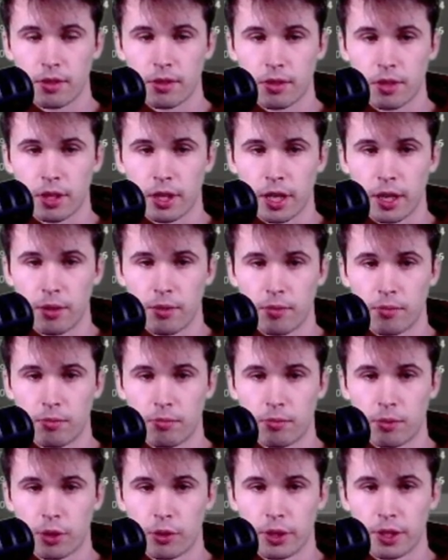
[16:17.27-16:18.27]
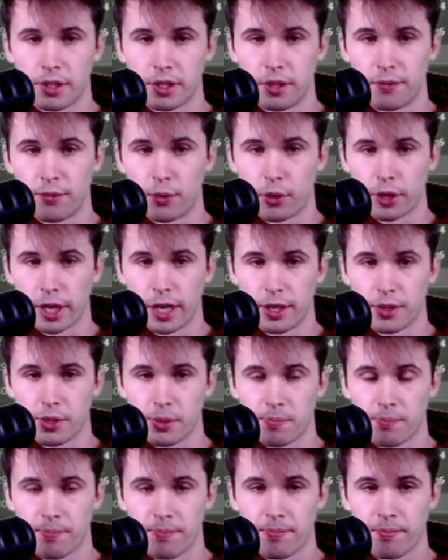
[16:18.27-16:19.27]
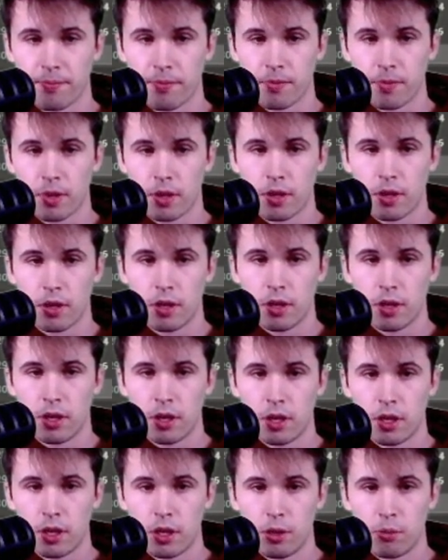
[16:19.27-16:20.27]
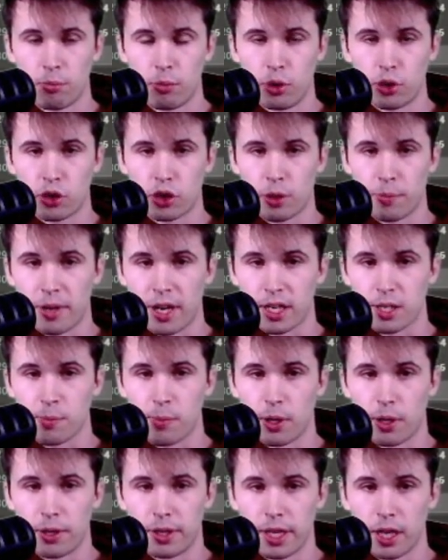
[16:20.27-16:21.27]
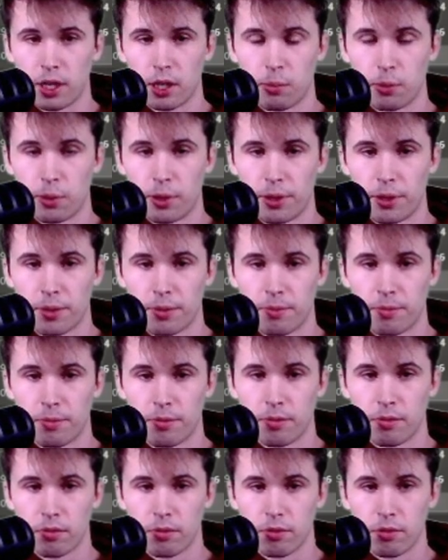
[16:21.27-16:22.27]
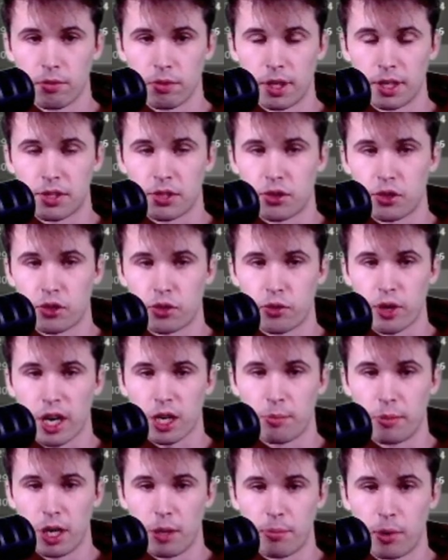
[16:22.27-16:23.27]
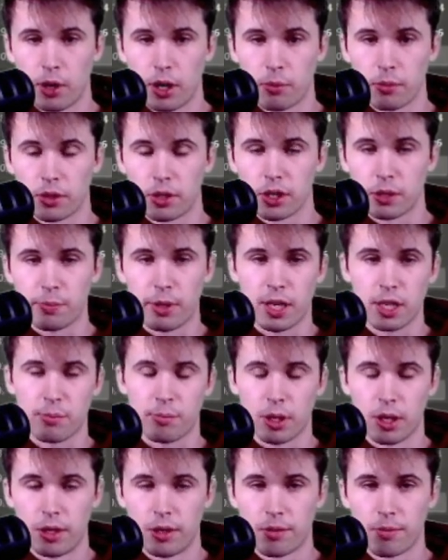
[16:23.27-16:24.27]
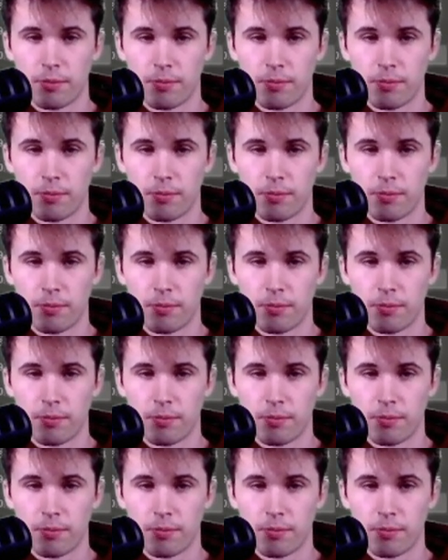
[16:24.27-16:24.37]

Okay, we're going c4, guys. Push the passed pawn down the board. Let's distract my opponent with this passed pawn.